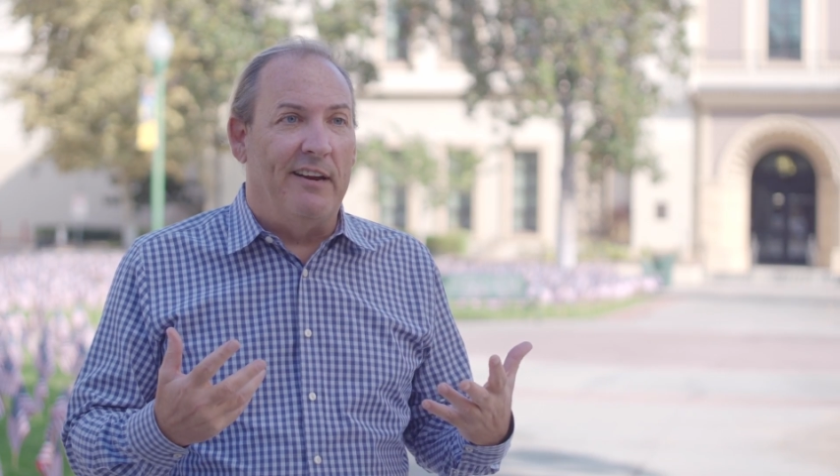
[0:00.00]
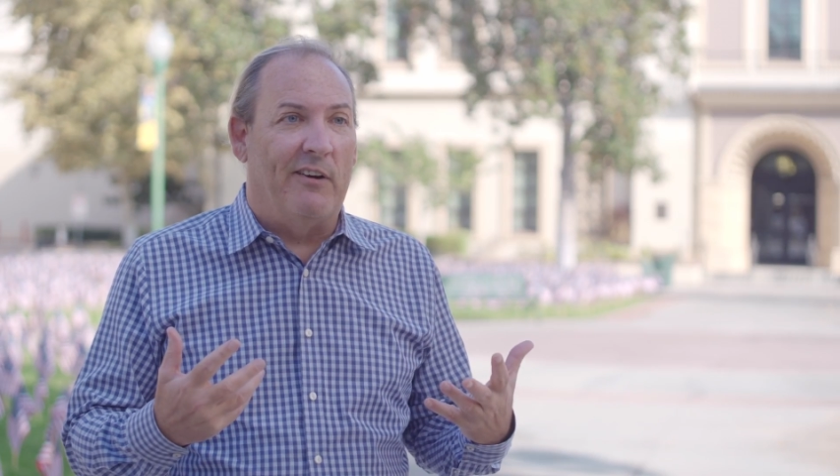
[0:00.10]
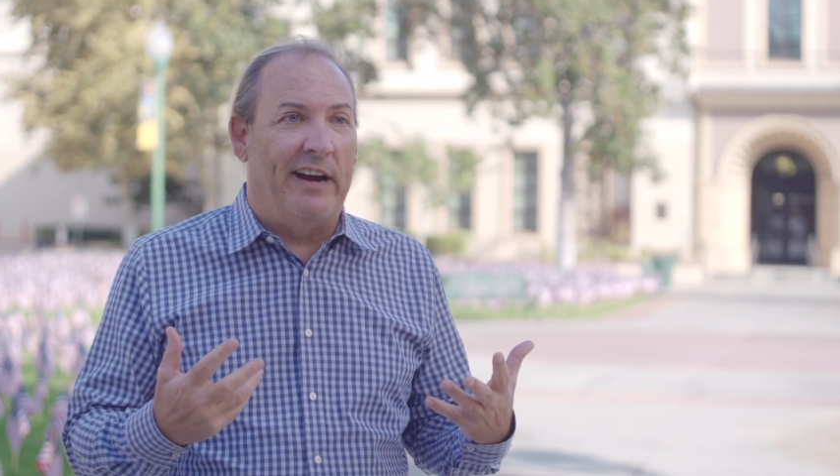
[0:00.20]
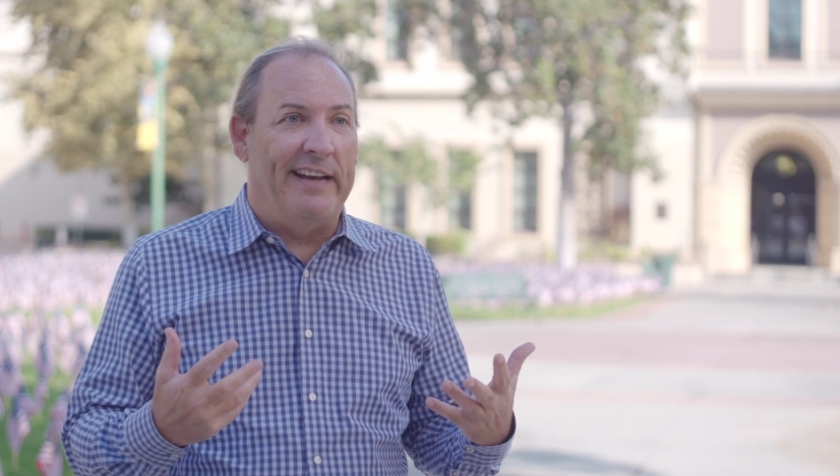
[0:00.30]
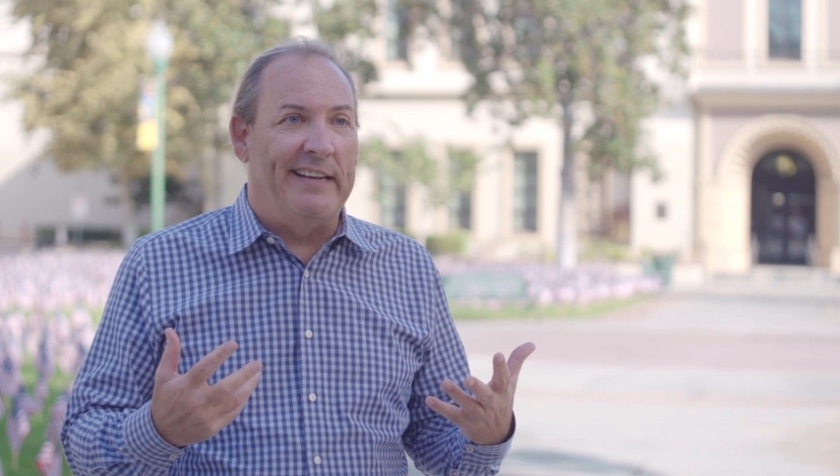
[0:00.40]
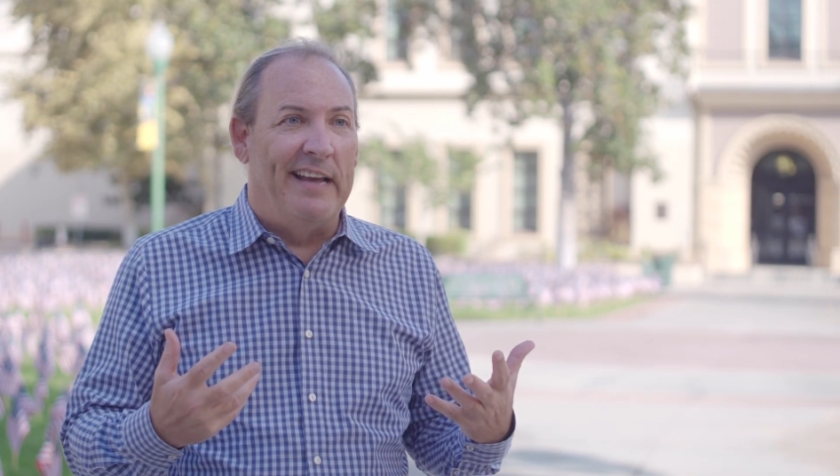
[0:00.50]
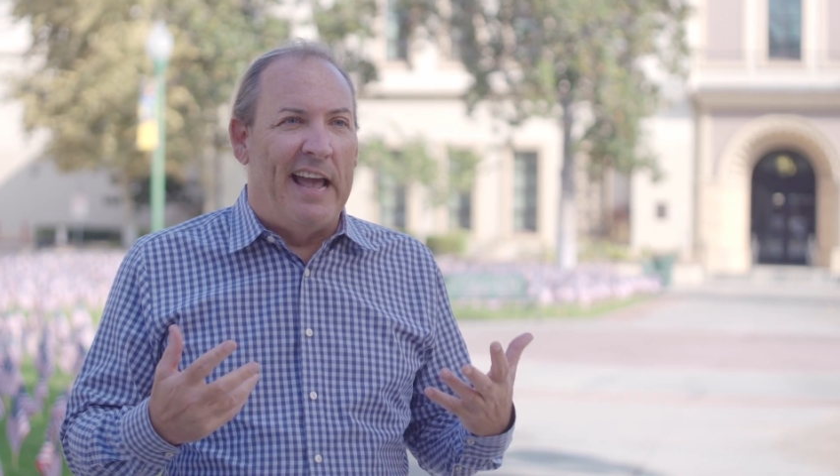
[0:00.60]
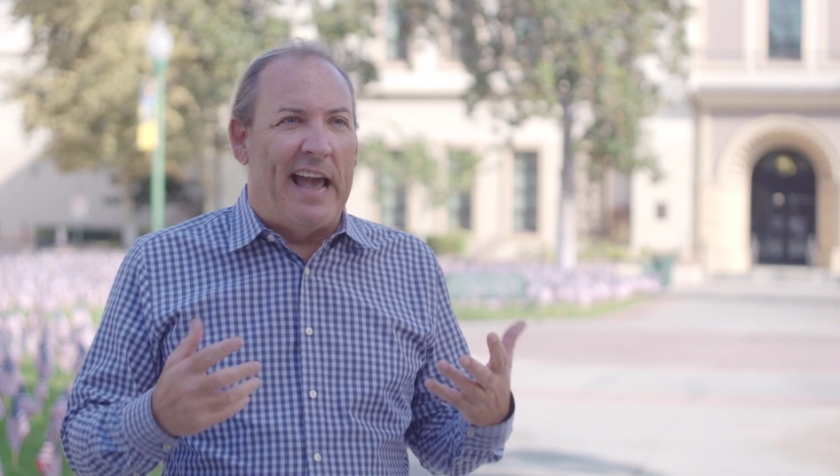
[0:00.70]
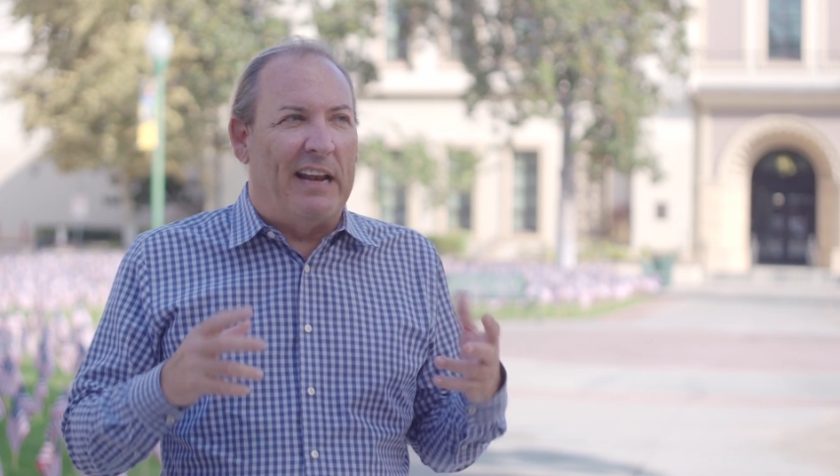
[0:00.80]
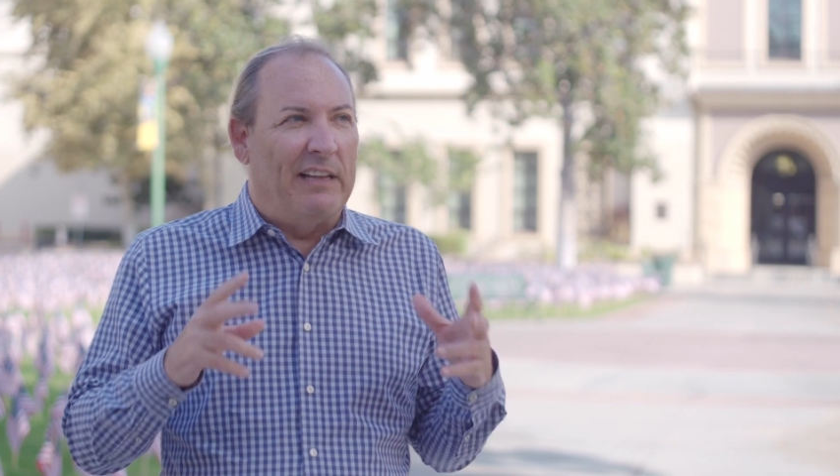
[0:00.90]
right?
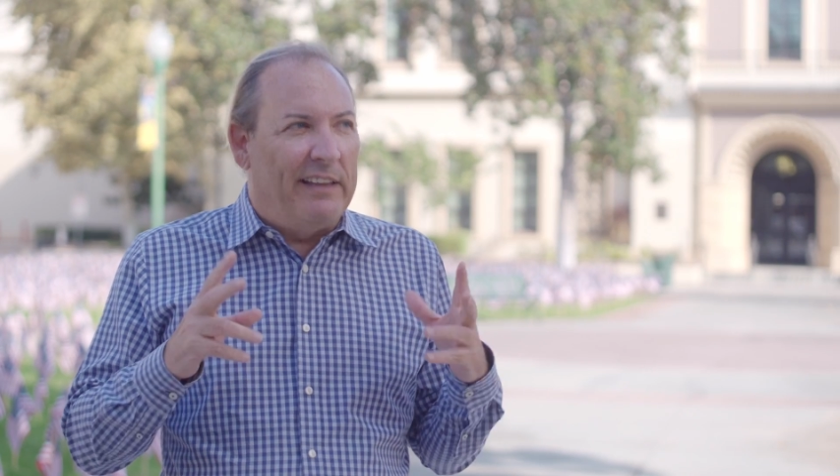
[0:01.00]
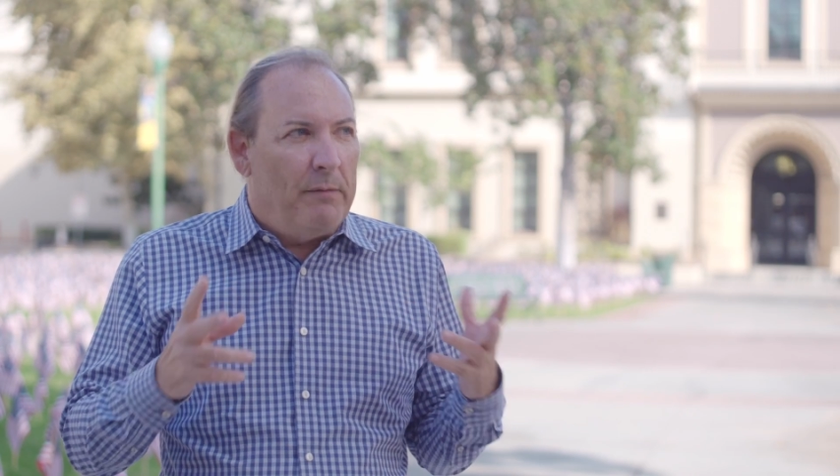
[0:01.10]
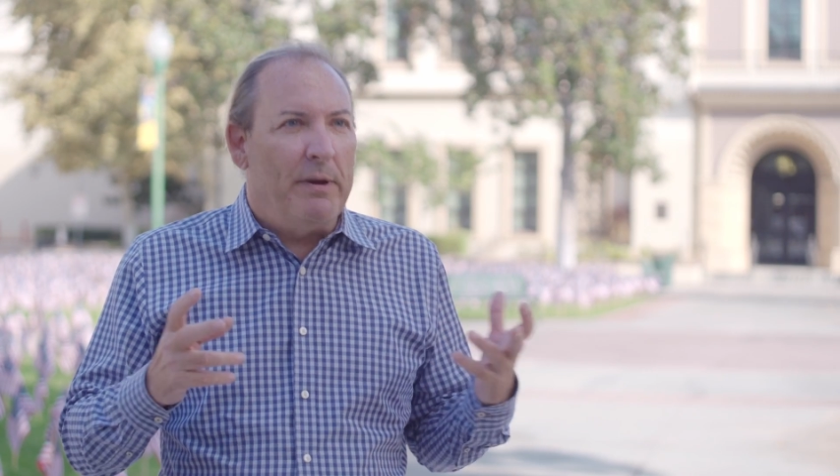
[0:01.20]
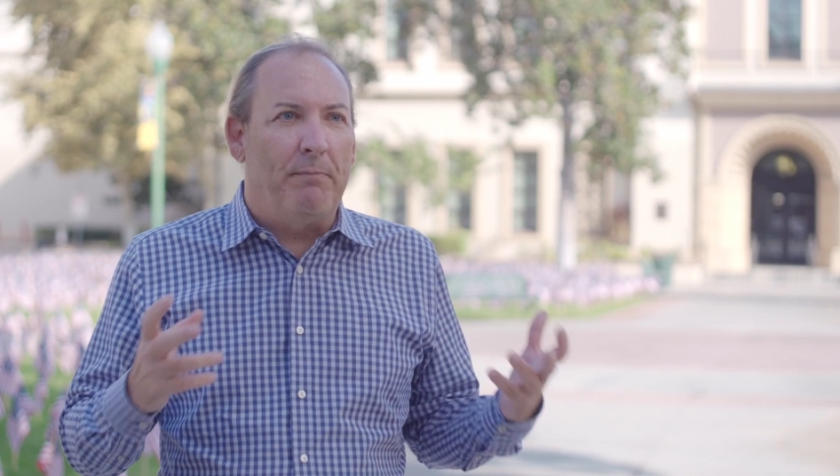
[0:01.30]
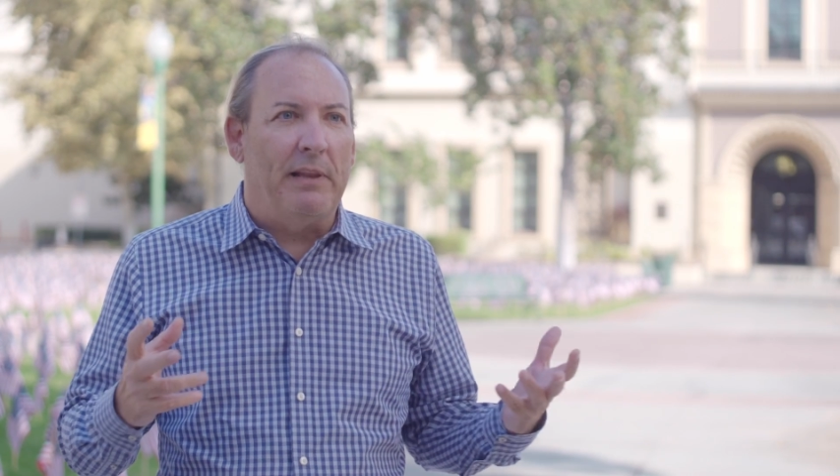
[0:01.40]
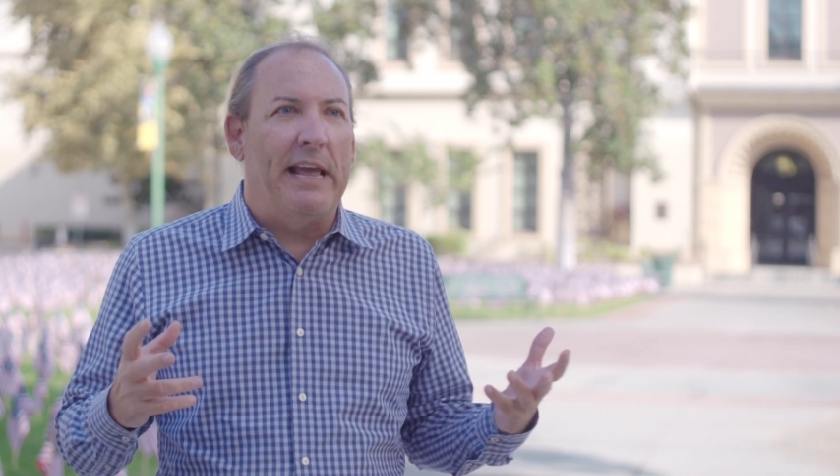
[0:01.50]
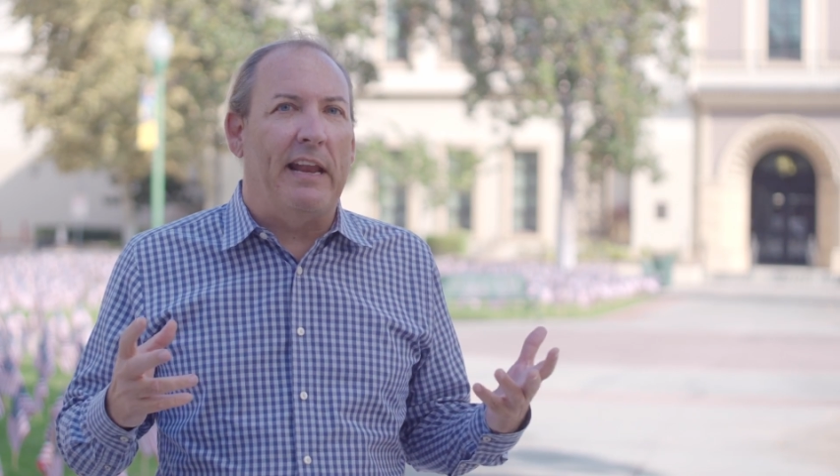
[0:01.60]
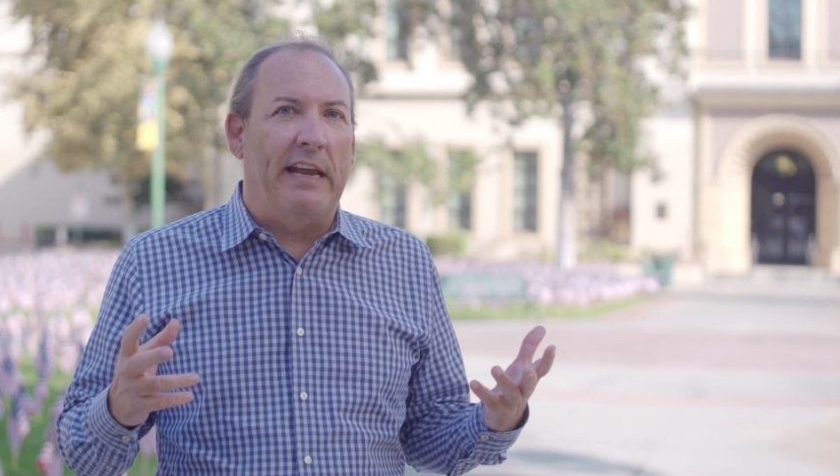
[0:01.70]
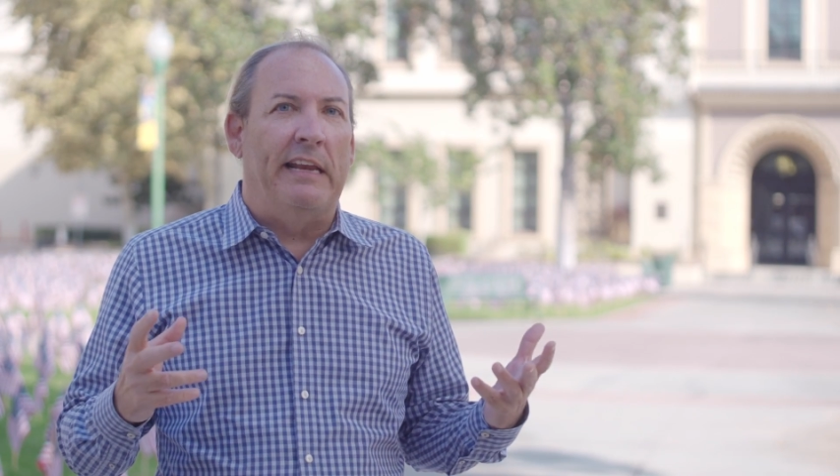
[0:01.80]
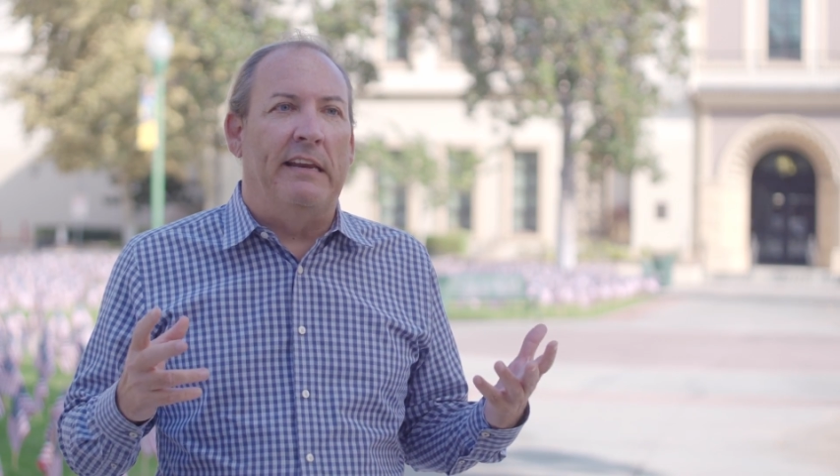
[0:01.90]
And a little bit of
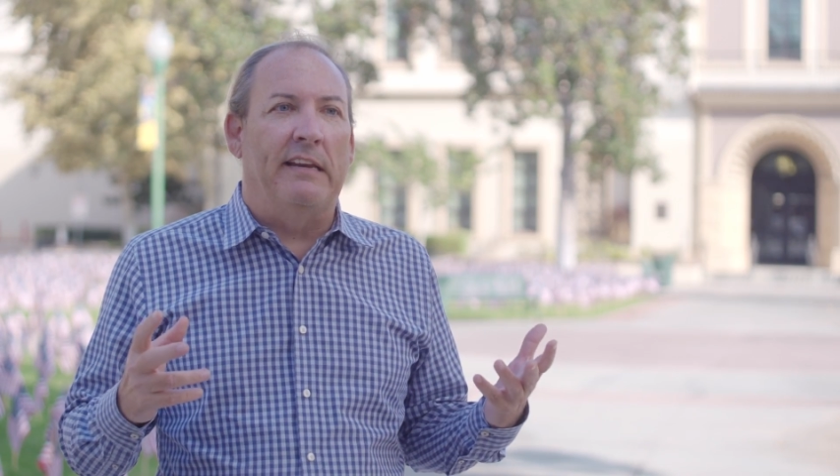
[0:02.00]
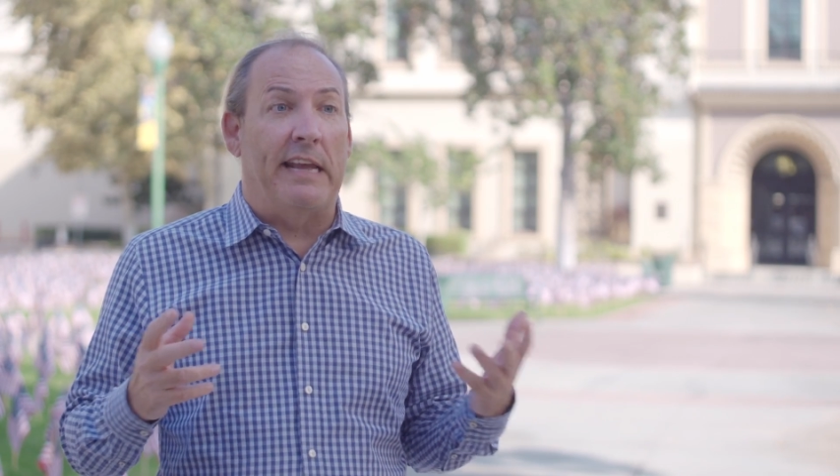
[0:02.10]
planning